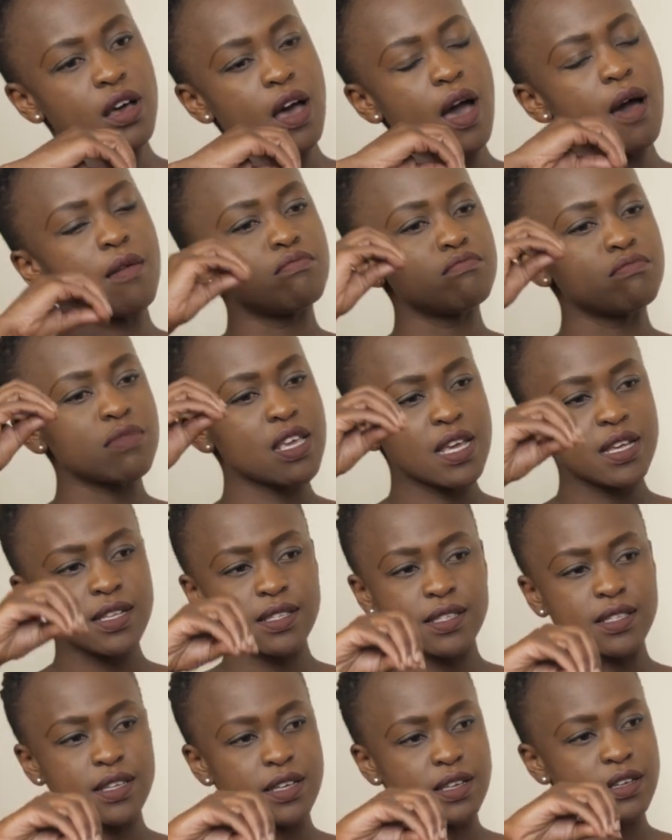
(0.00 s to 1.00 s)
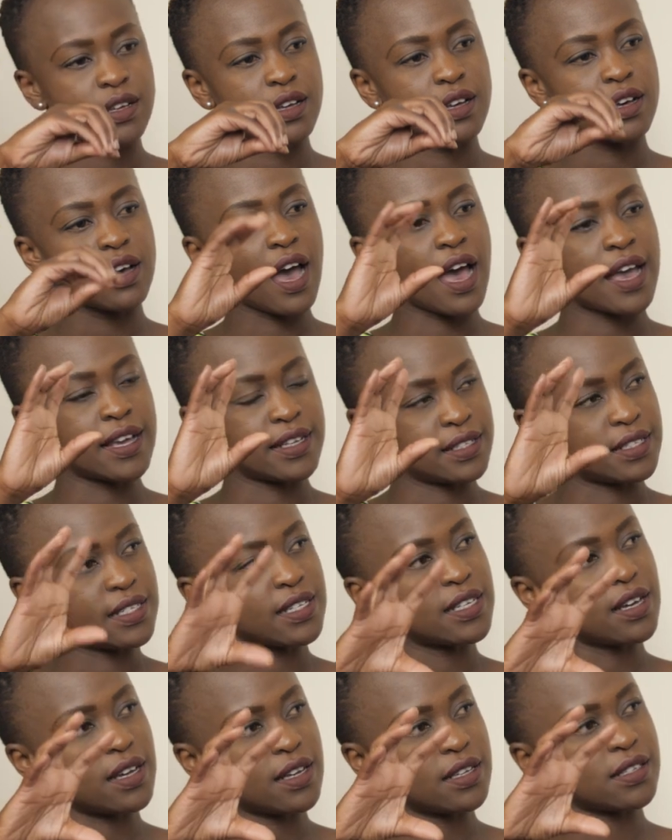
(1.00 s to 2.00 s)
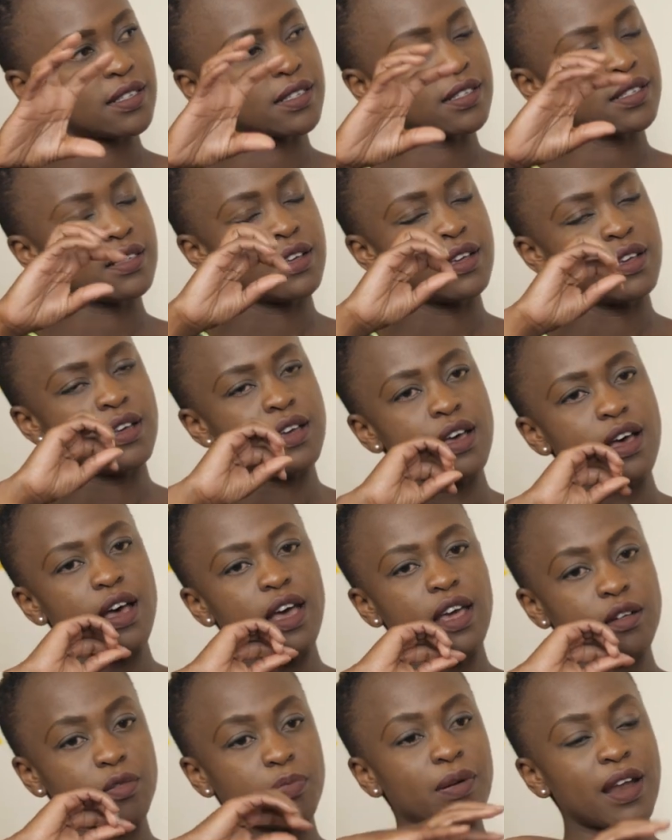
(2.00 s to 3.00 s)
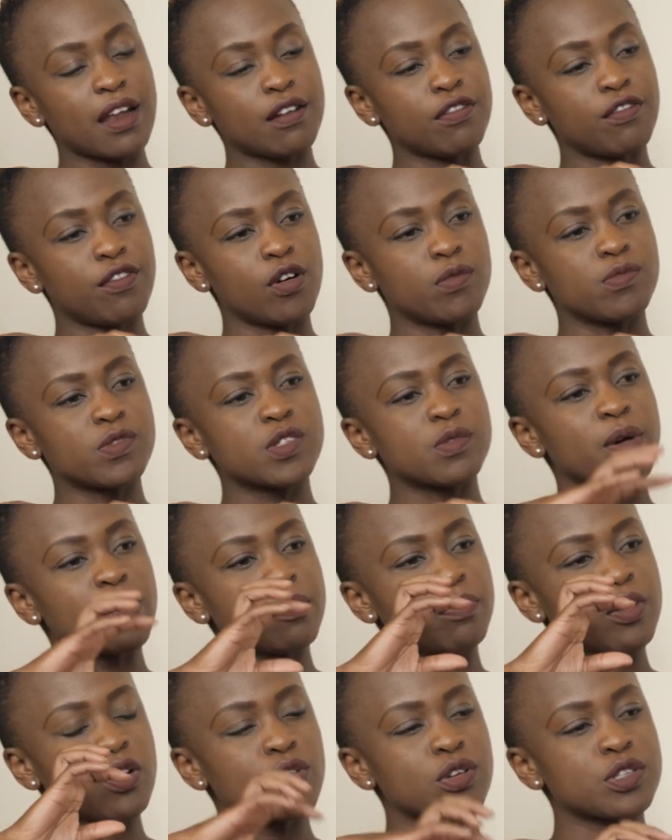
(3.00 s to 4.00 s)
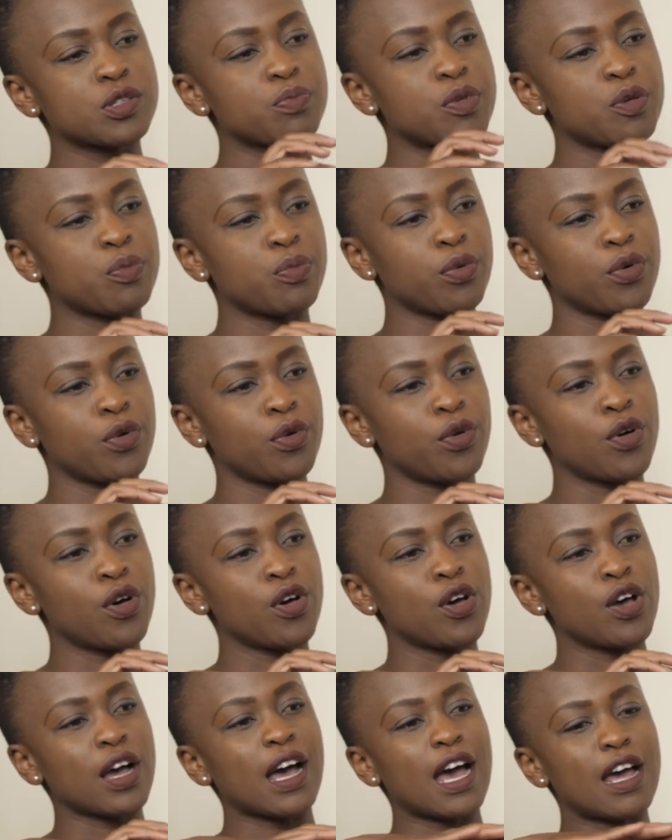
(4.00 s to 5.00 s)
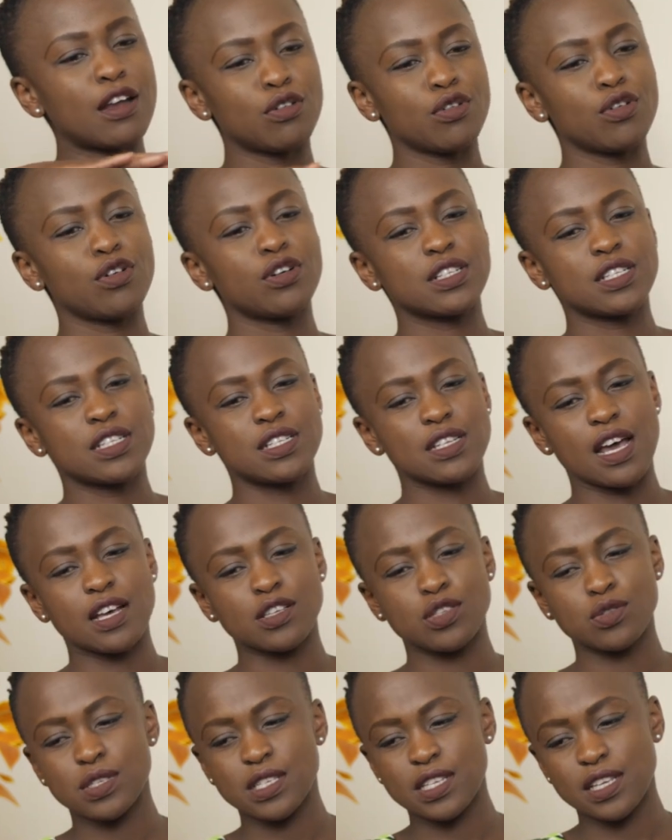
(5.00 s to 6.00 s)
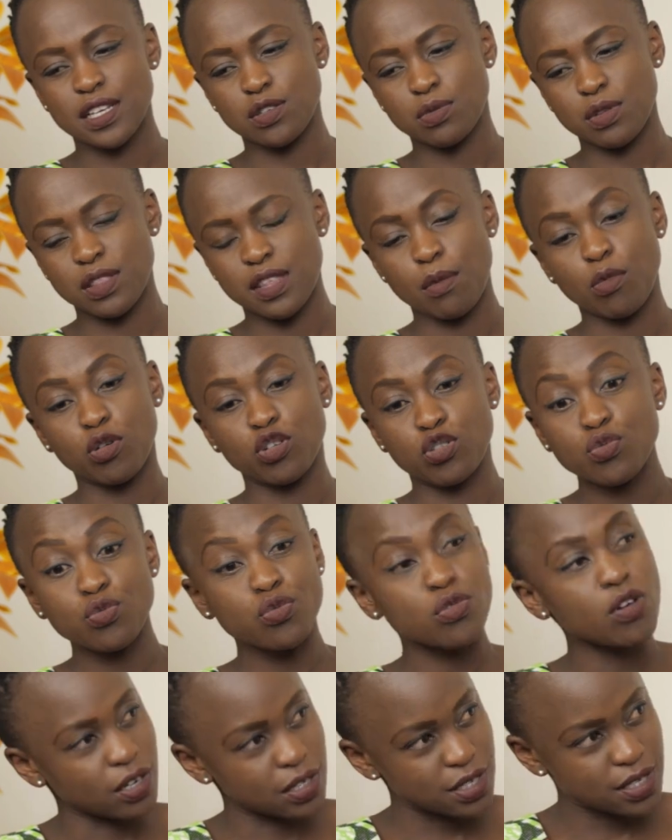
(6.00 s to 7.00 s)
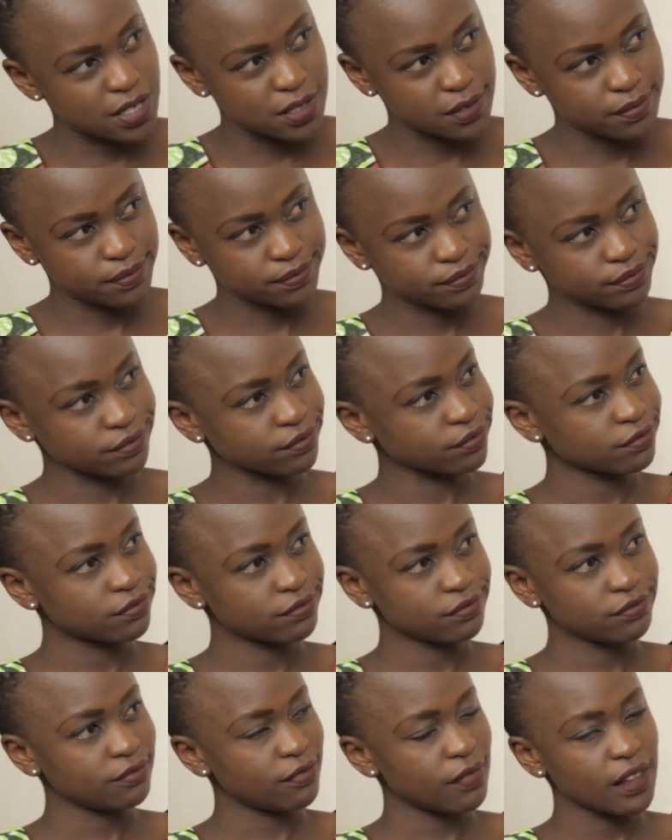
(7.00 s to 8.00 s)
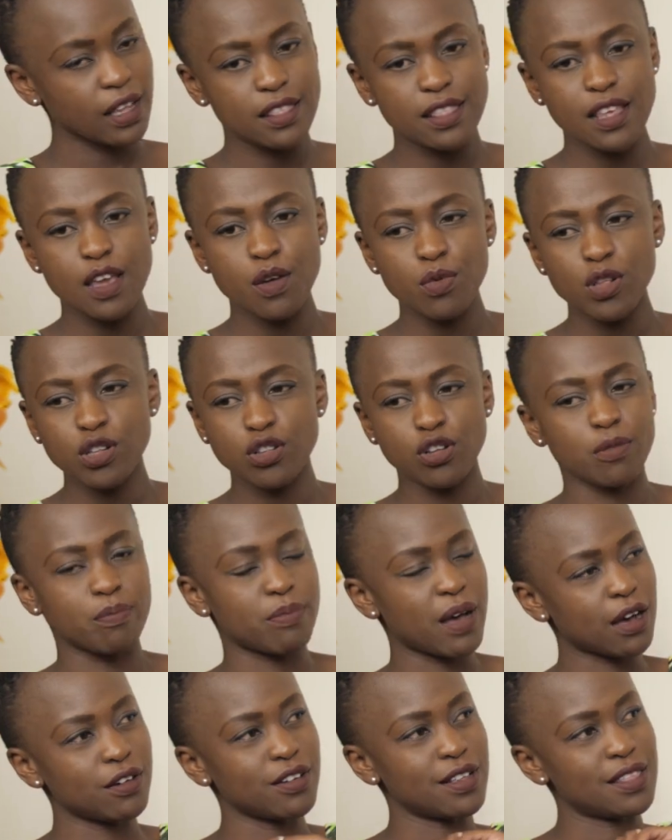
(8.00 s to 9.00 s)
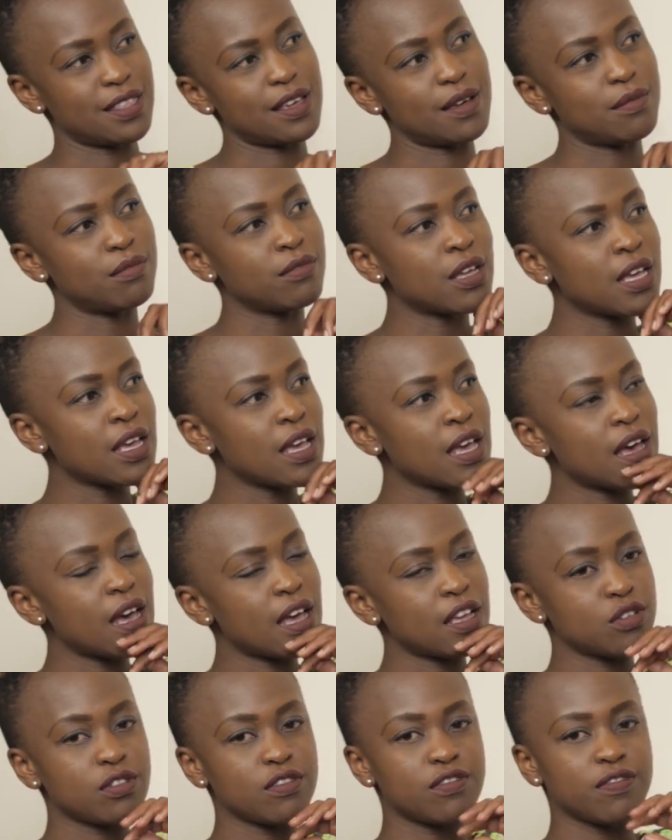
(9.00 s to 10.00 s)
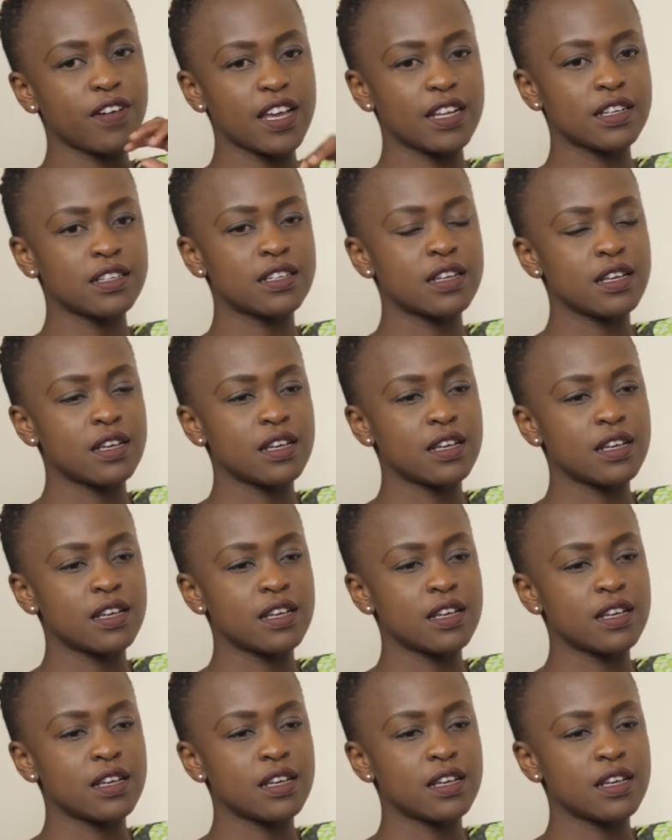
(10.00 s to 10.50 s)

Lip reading: amazing ideas and platforms, but because people cannot associate with them or do not, they will not bank on them. And you'll find